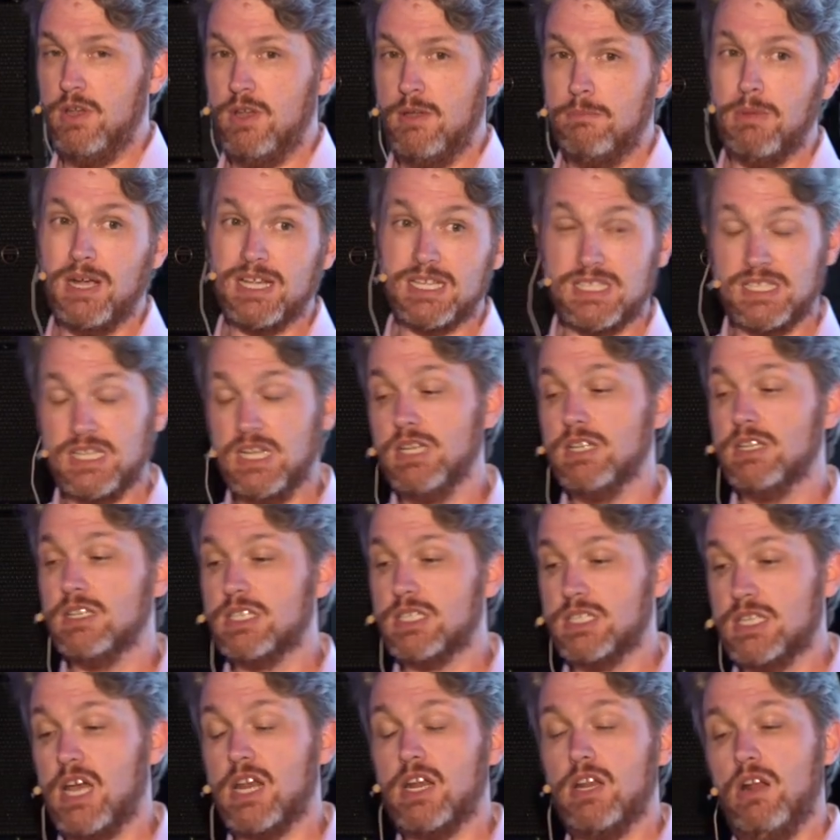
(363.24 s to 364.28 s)
My son
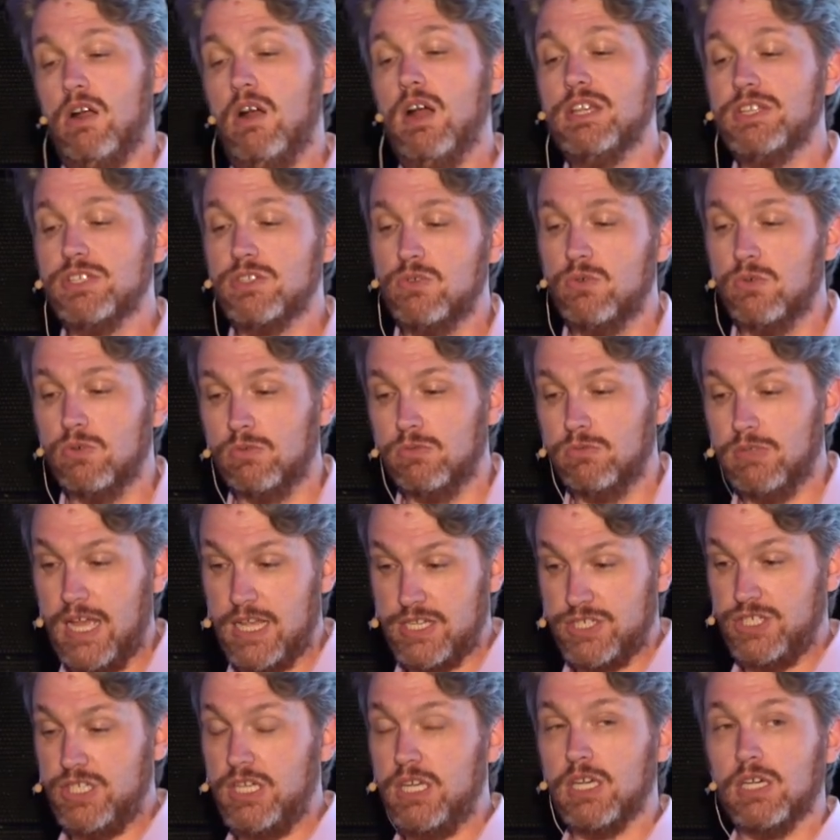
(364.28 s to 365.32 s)
started high school
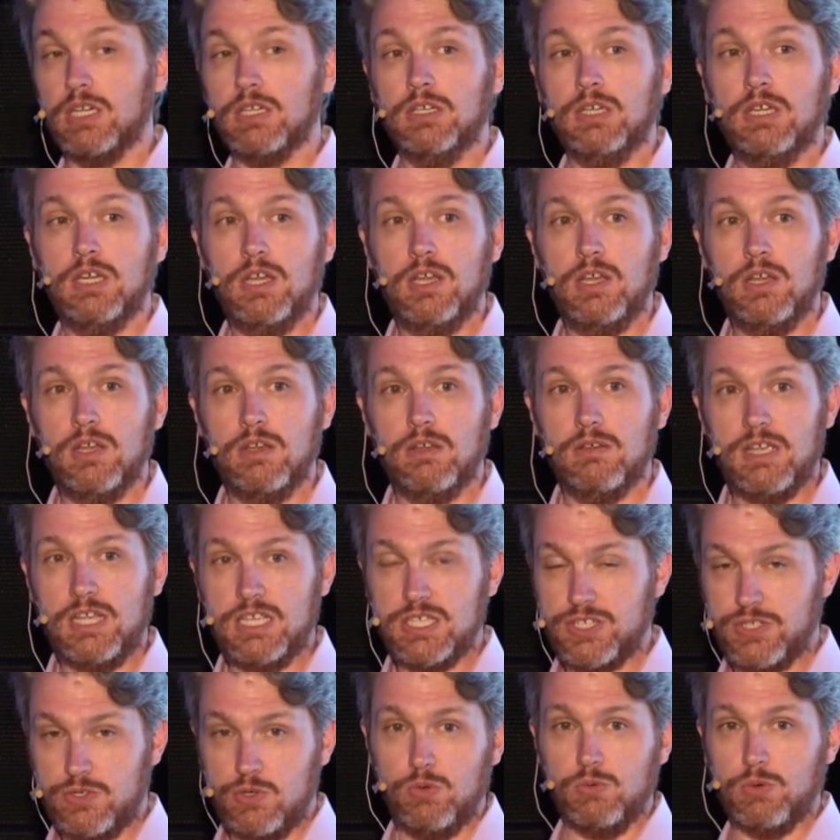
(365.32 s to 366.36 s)
last year.
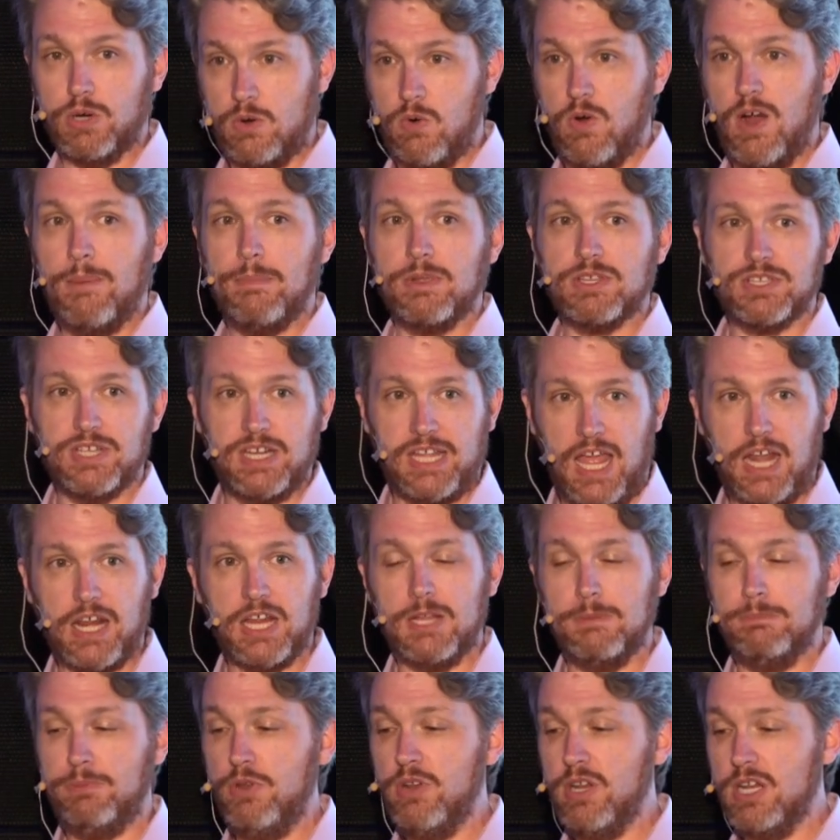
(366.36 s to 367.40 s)
His school requirements said he had a
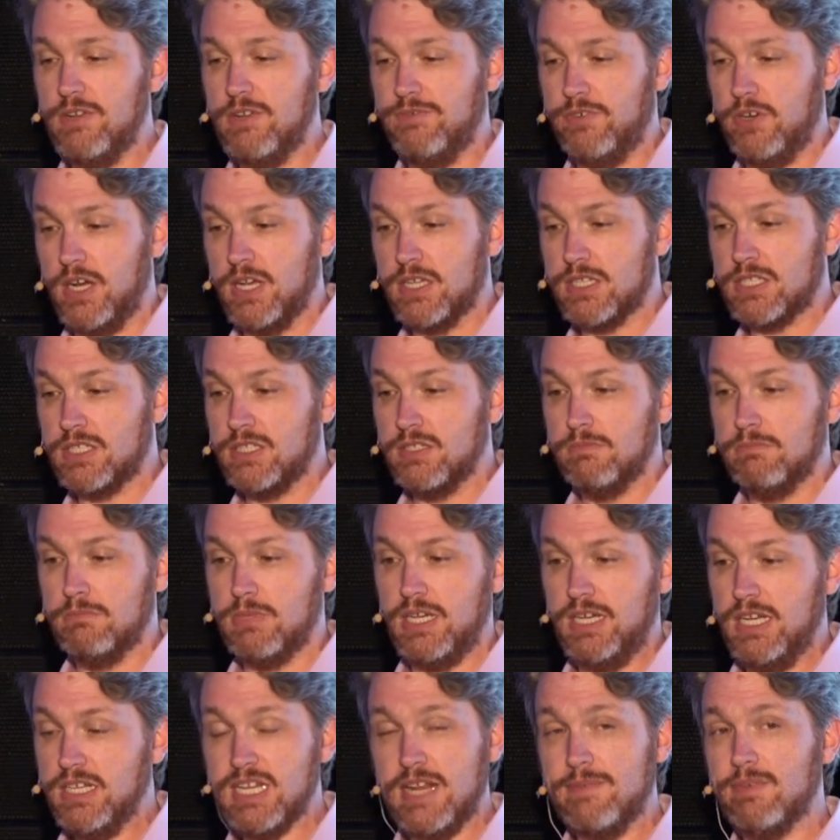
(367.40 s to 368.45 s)
computing device, but
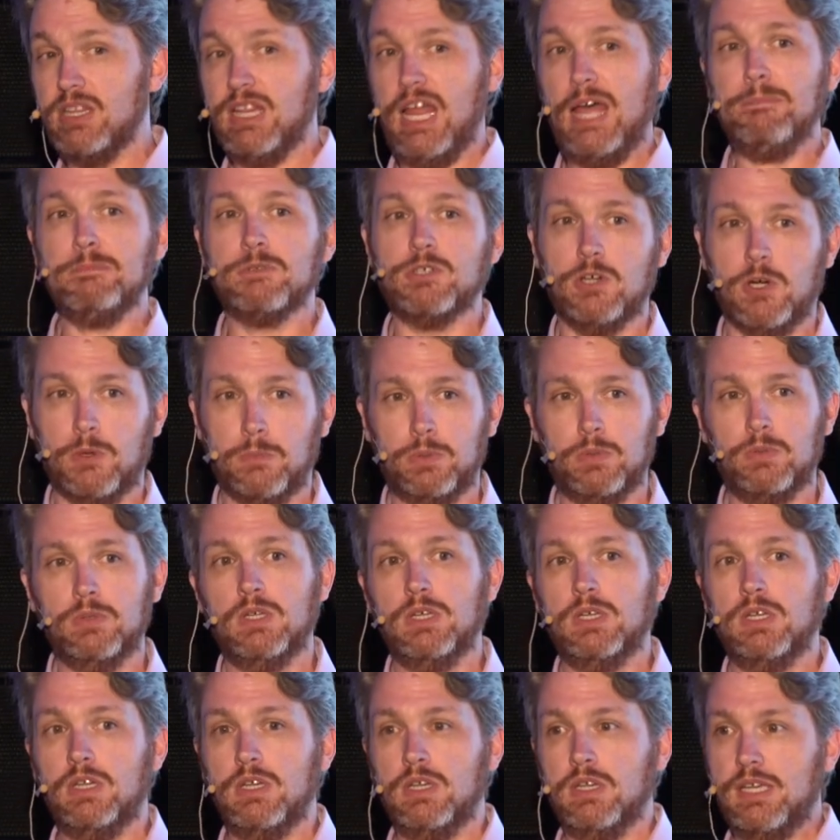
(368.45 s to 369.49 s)
he doesn't have a laptop,
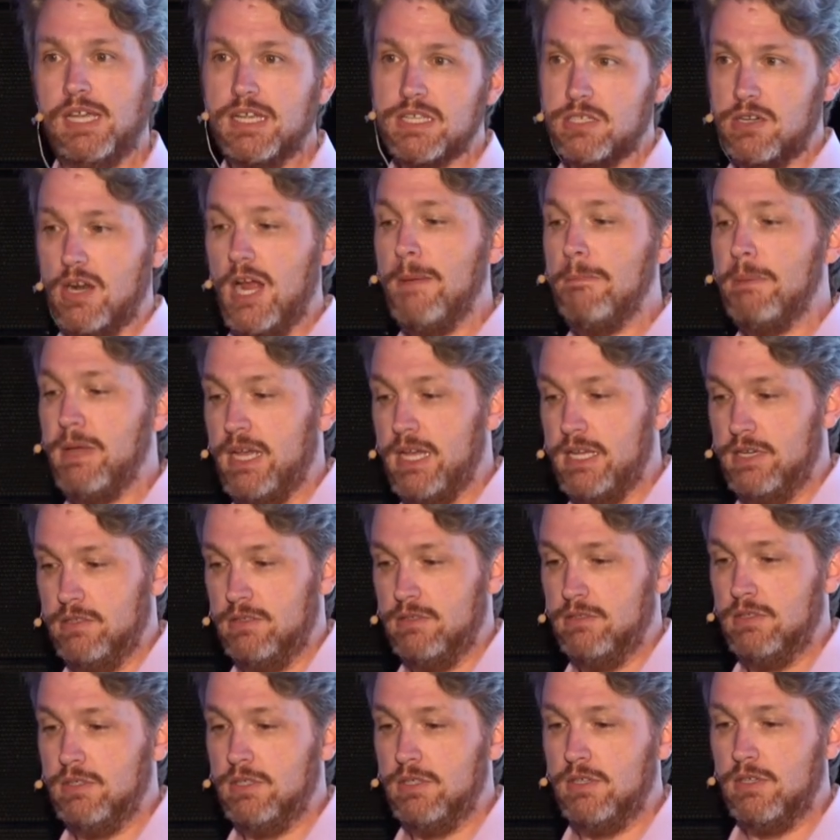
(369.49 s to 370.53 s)
he has an iPad.
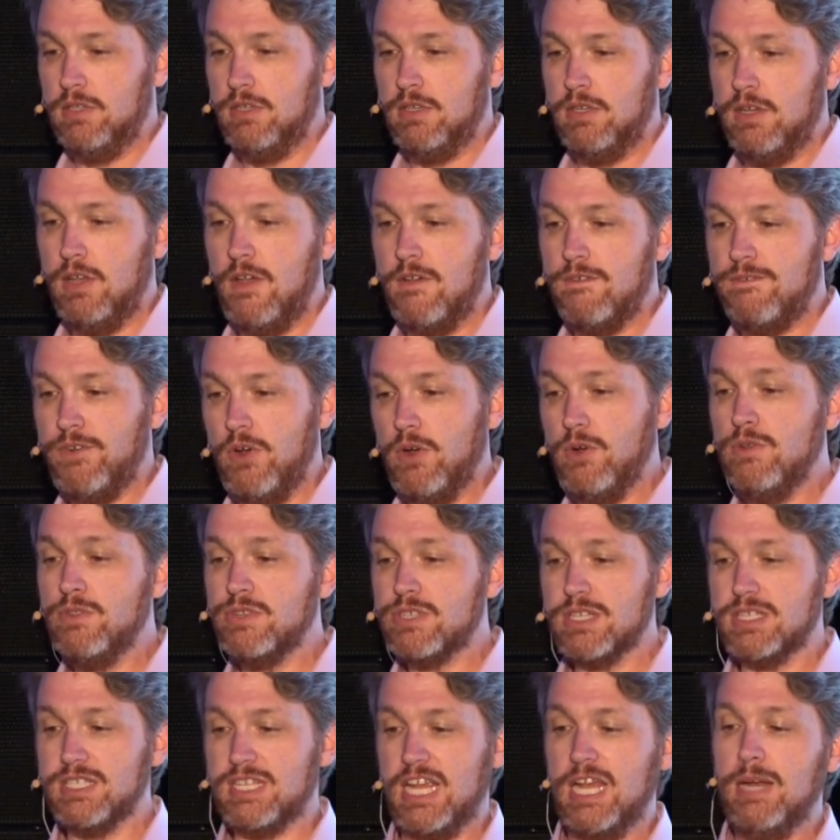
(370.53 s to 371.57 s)
Phones
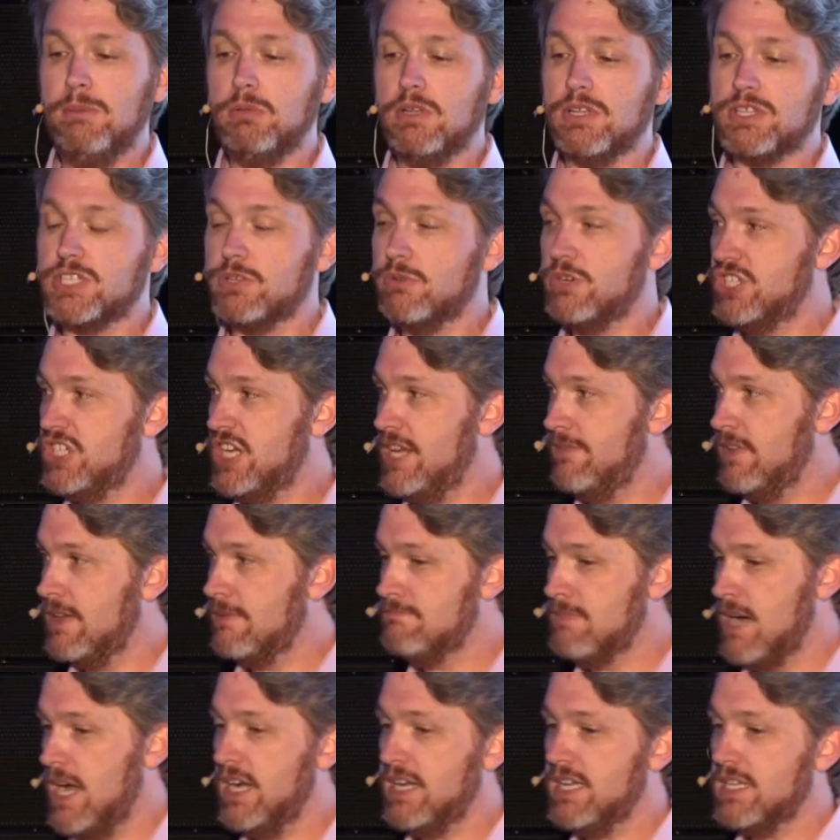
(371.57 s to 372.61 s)
and tablets are achieving
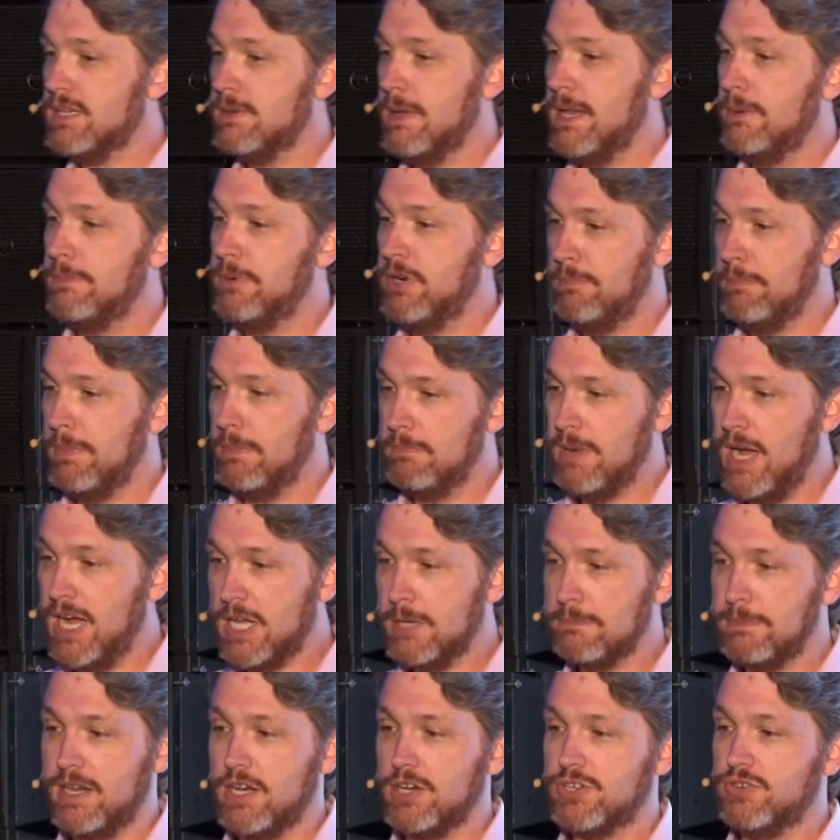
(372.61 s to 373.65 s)
market,
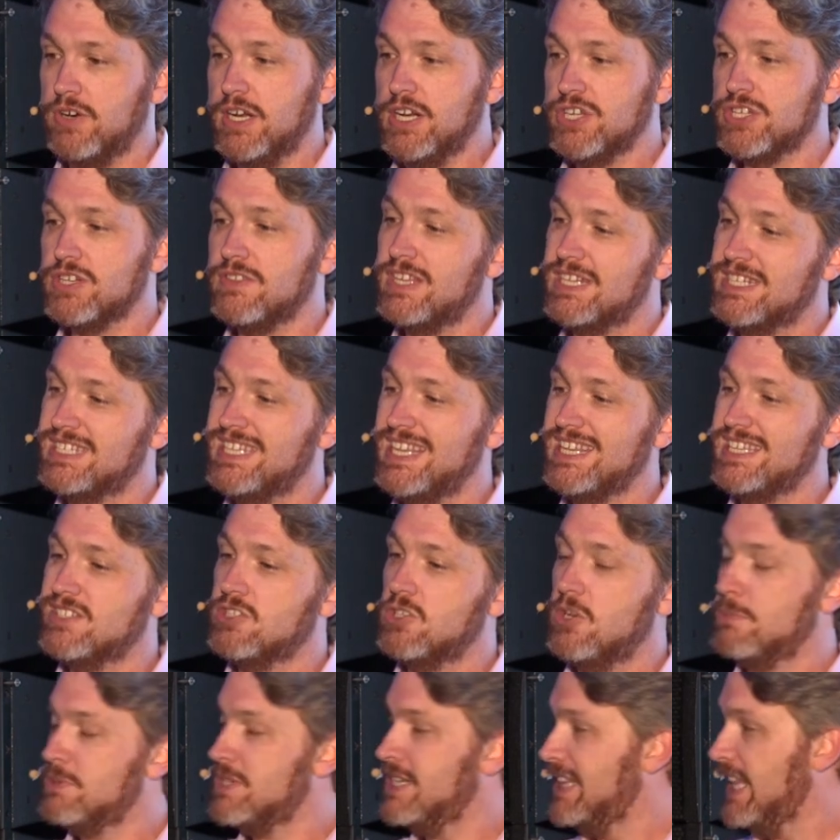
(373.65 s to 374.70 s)
market penetration that
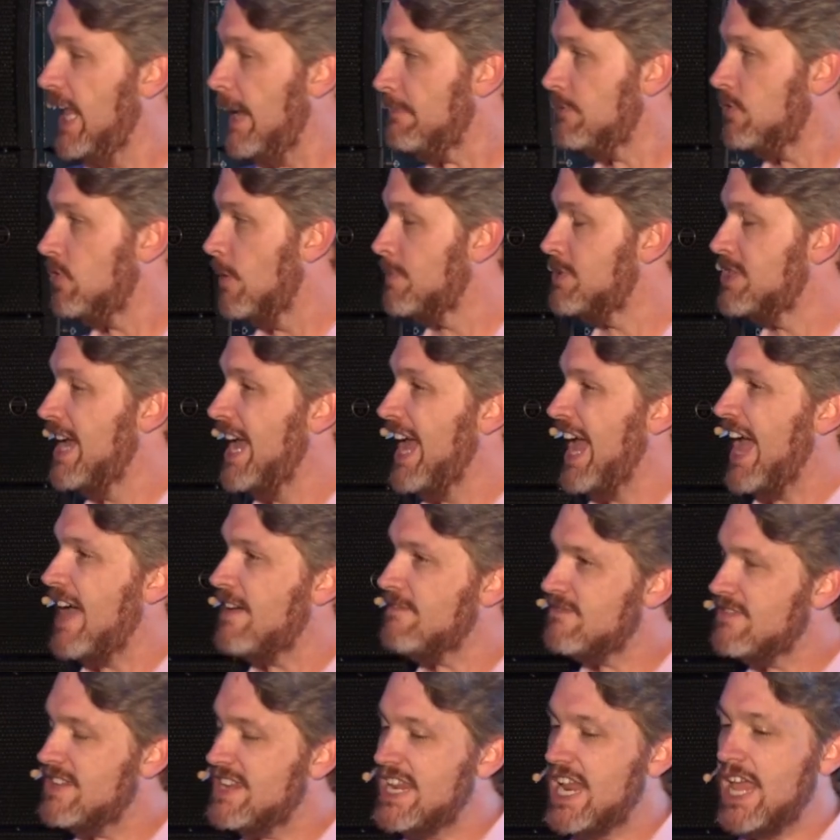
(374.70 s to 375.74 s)
desktops and laptops
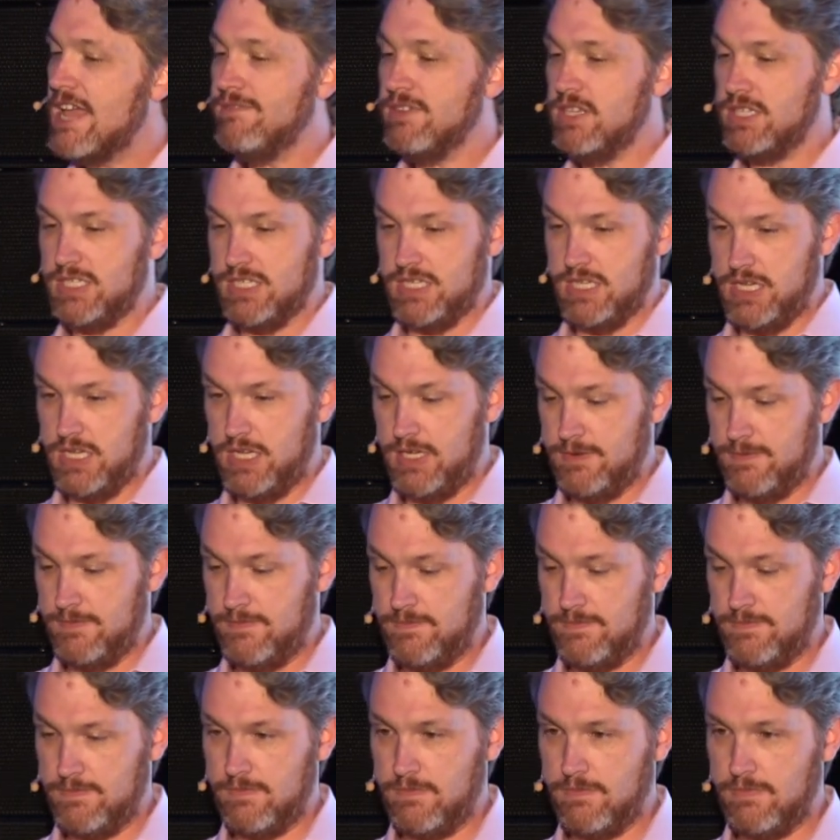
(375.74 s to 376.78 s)
have never seen.
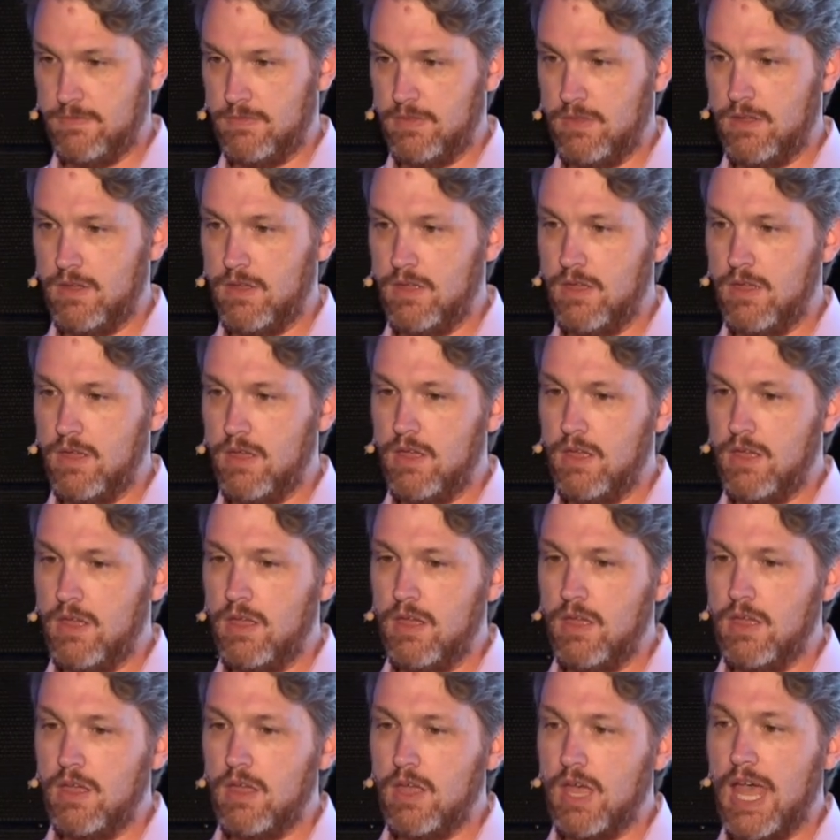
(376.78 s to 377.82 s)

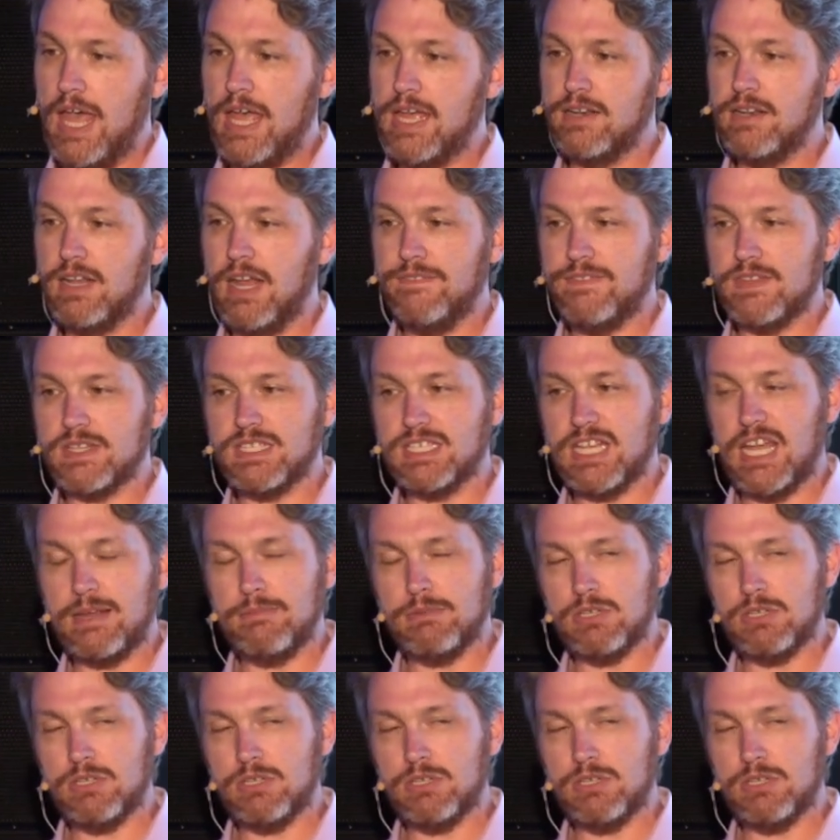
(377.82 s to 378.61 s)
And at the same